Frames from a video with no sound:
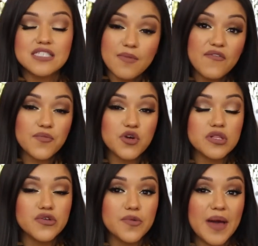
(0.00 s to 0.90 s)
Some of them are
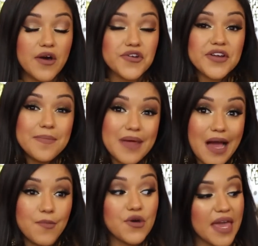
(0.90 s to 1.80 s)
a little powdery, but
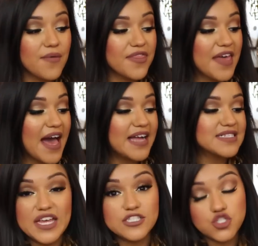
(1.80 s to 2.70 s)
I'm okay with that.
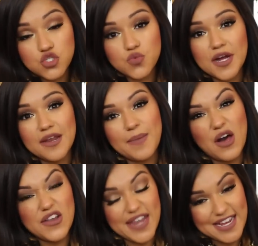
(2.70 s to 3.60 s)
They do run
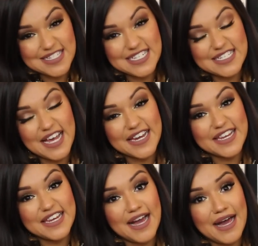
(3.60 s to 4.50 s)
about
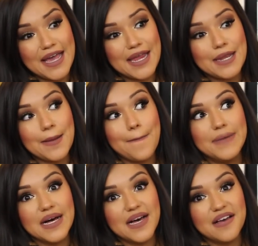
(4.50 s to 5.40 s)
$19.99,
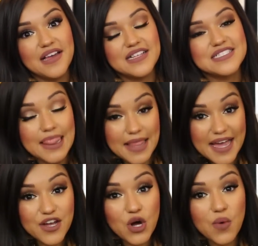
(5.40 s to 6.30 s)
but
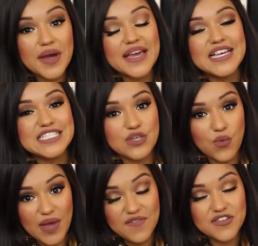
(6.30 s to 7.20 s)
like always,
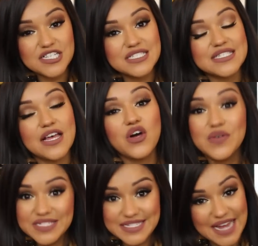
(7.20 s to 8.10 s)
wait for a
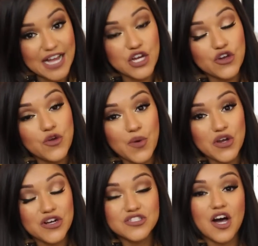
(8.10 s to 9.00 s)
sale, stack a
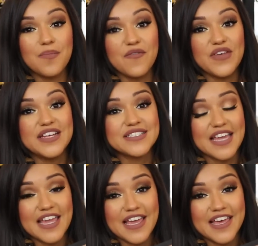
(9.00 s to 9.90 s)
coupon on top of it,
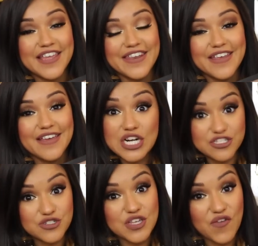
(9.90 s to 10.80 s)
and you
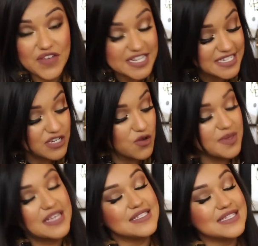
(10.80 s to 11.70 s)
got yourself a deal
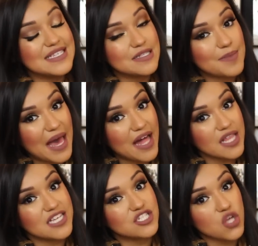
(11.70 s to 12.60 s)
because these
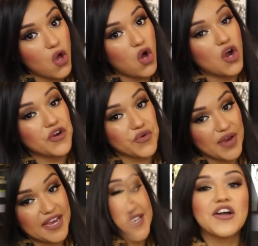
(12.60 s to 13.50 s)
palettes are
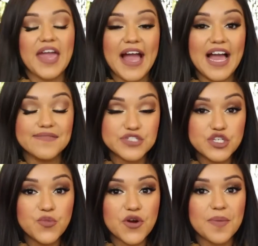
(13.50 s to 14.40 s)
great. Okay, I have
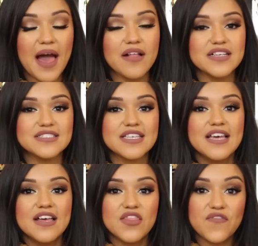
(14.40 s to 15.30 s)
two more palettes.
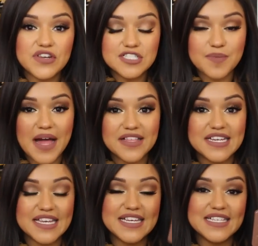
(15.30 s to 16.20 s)
The first
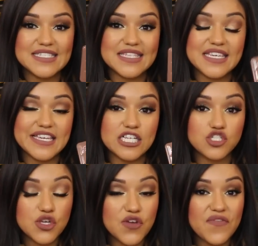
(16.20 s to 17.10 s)
palette is the
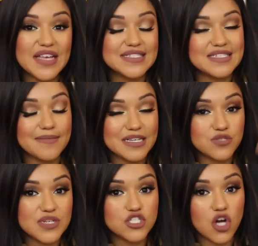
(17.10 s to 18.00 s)
Too Faced
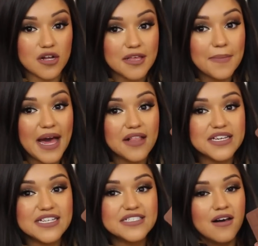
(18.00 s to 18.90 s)
Semi-Sweet Chocolate
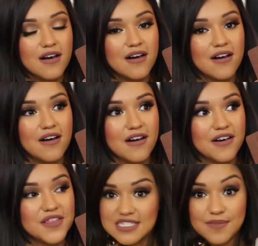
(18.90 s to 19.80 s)
Palette.
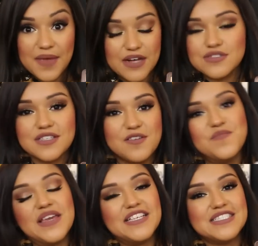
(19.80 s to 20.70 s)
Smells
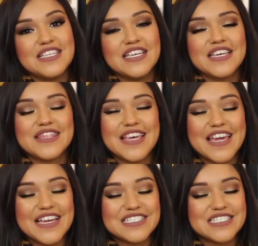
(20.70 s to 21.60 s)
amazing.
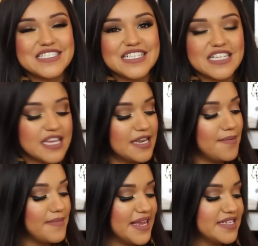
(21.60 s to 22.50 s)
They did
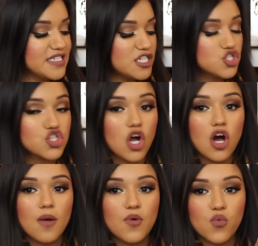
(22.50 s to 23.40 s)
an amazing
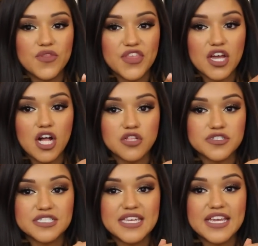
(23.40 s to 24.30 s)
job with the
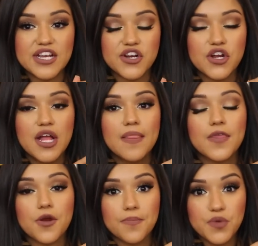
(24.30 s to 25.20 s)
colors here.
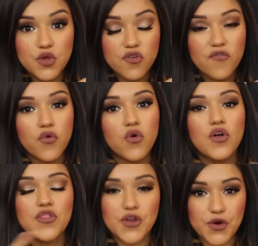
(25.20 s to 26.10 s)
They're
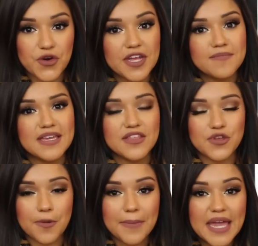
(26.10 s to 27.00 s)
beautiful, they're creamy,
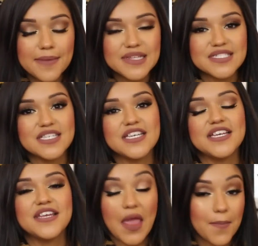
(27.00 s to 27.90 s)
they're
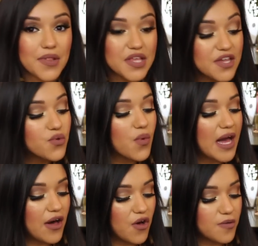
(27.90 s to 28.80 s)
pigmented, they blend
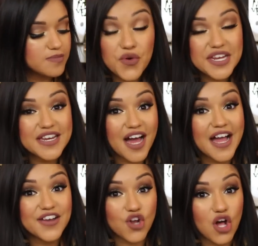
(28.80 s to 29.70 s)
well.
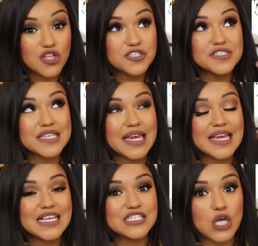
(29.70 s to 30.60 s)
$49
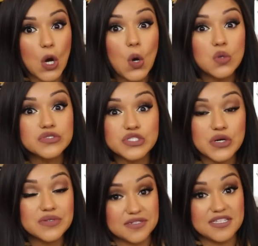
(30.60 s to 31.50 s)
is oh
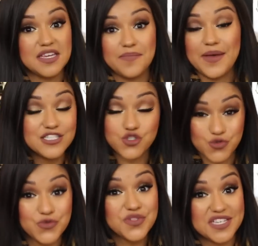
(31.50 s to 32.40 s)
so steep. It
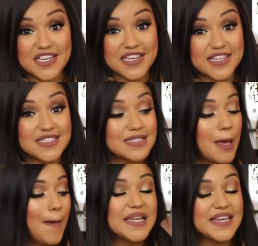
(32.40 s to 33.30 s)
truly is,
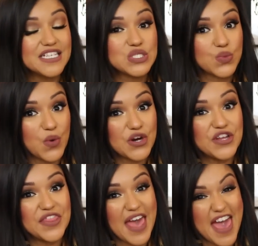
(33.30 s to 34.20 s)
but it is
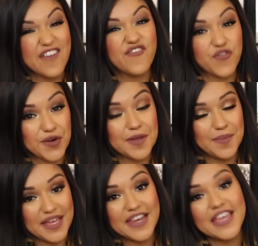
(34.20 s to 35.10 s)
worth every
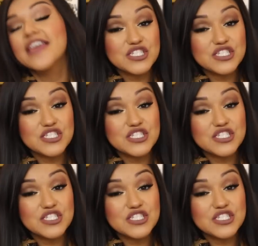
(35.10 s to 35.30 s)
penny.